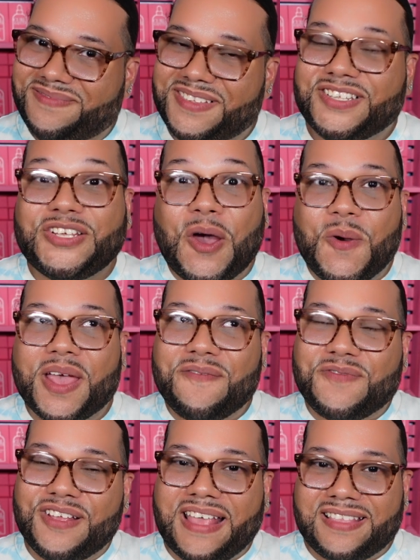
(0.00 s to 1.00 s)
So
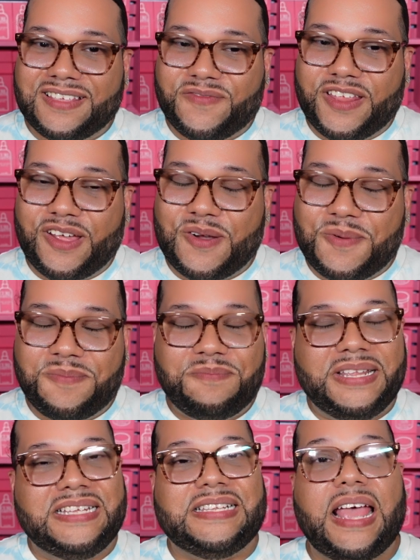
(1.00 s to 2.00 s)
if you like this video,
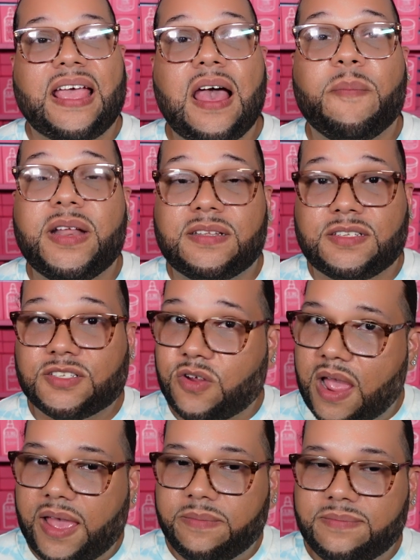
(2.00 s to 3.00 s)
please like, comment, and
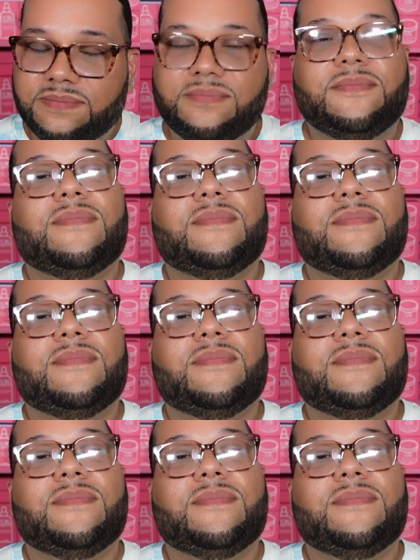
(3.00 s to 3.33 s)
subscribe.